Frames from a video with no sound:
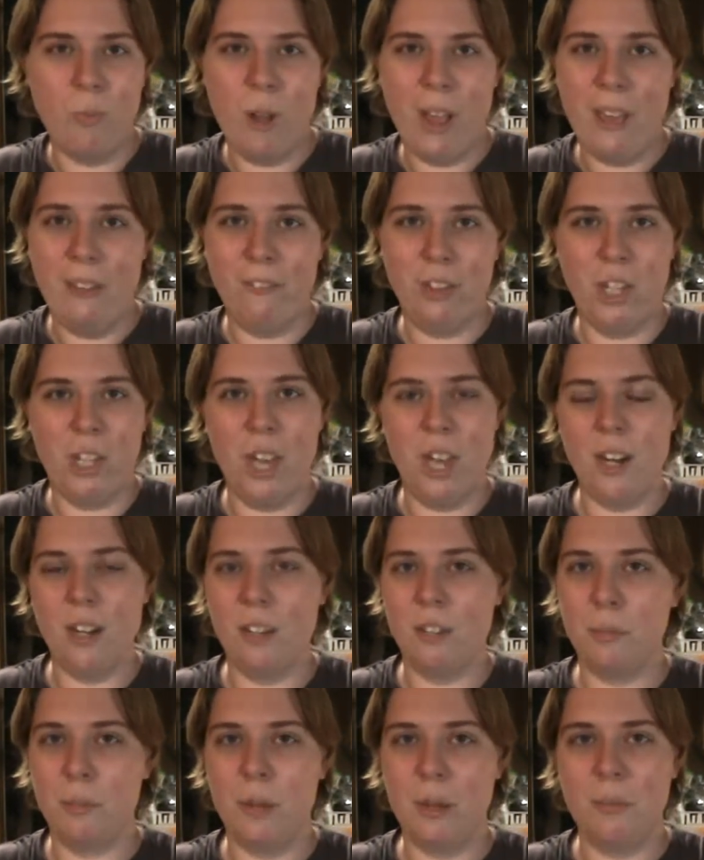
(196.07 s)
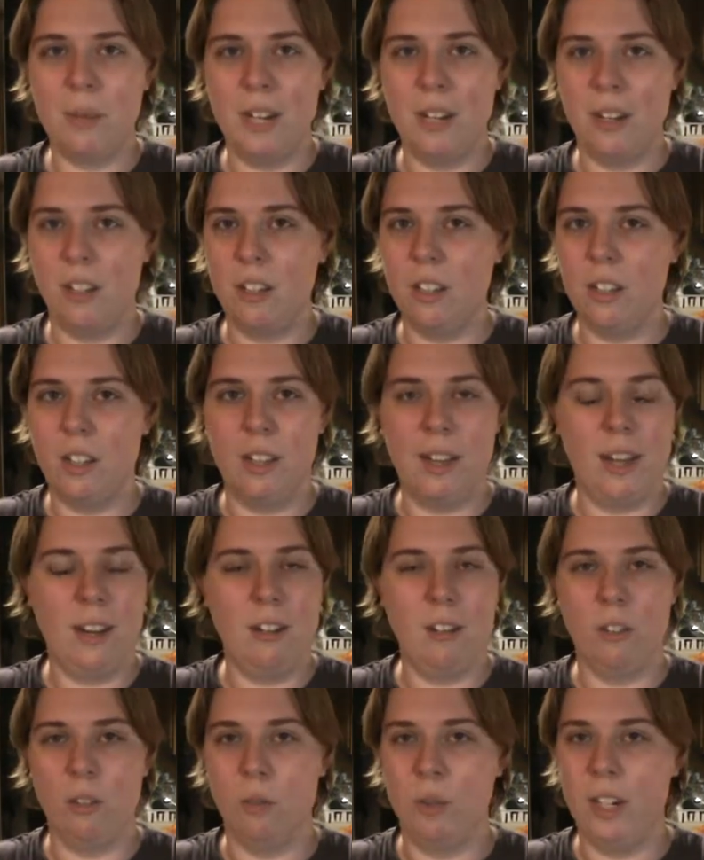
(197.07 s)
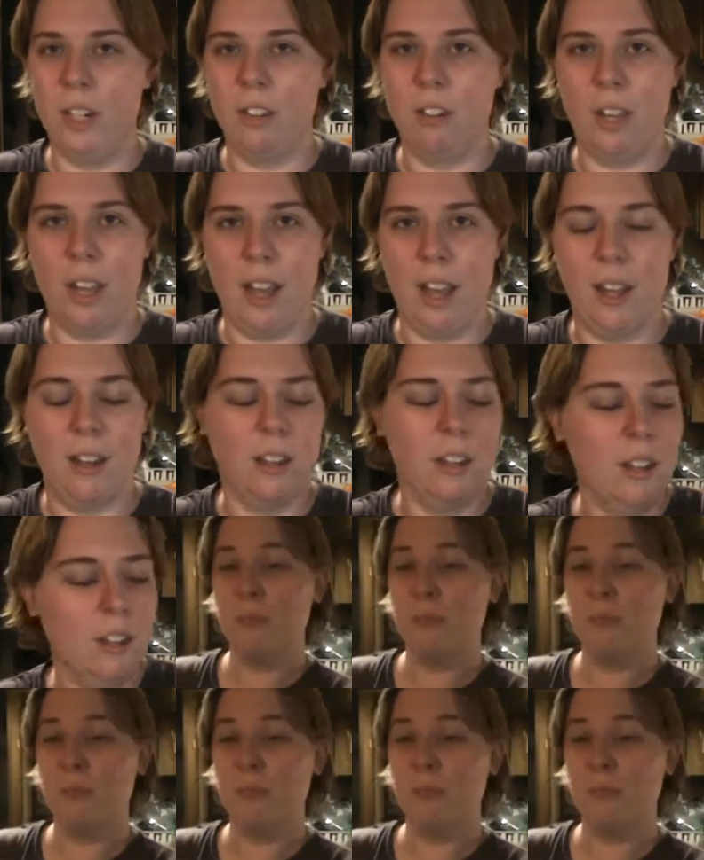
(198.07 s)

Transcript: if you can't experiment in cooking, I don't know where you can.